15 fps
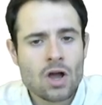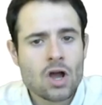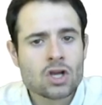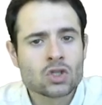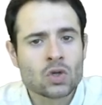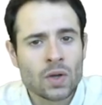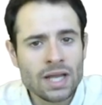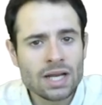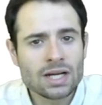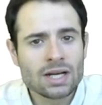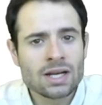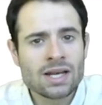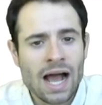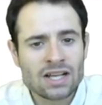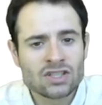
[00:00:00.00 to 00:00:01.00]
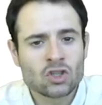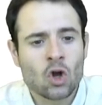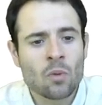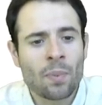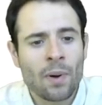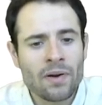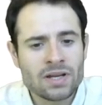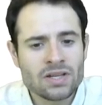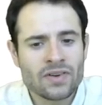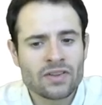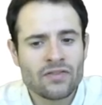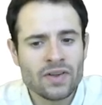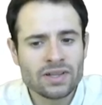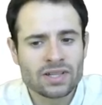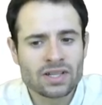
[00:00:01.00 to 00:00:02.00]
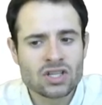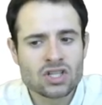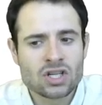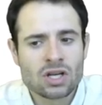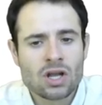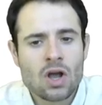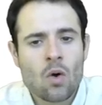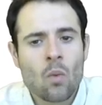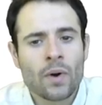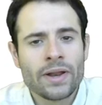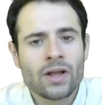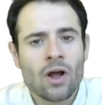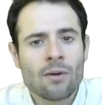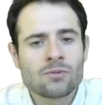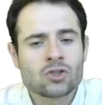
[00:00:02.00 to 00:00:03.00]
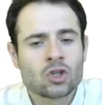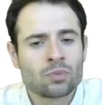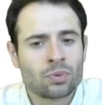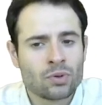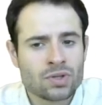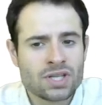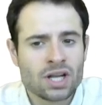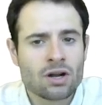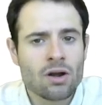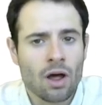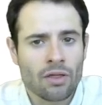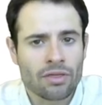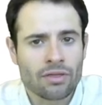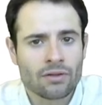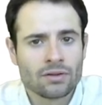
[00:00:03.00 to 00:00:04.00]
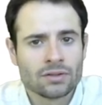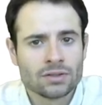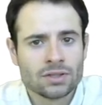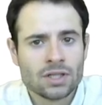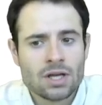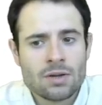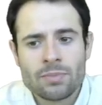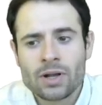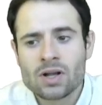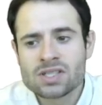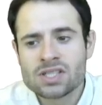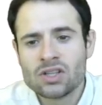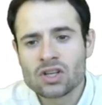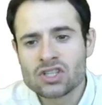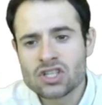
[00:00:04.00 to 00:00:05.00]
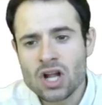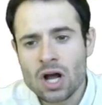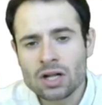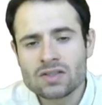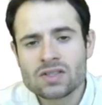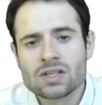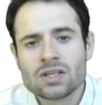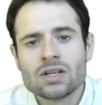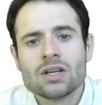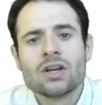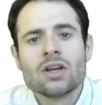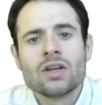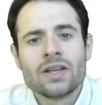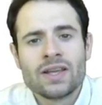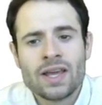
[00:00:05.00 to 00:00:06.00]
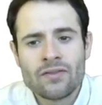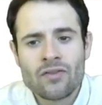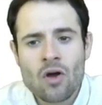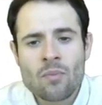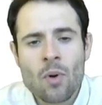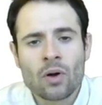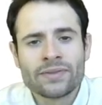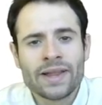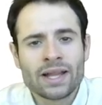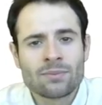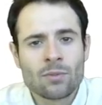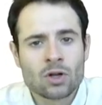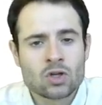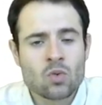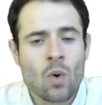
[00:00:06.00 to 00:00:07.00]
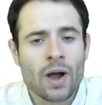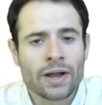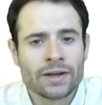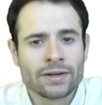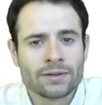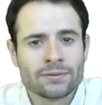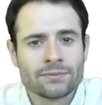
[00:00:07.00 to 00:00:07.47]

So England has a comparative advantage when it comes to producing cloth because it does not give up on that much wine.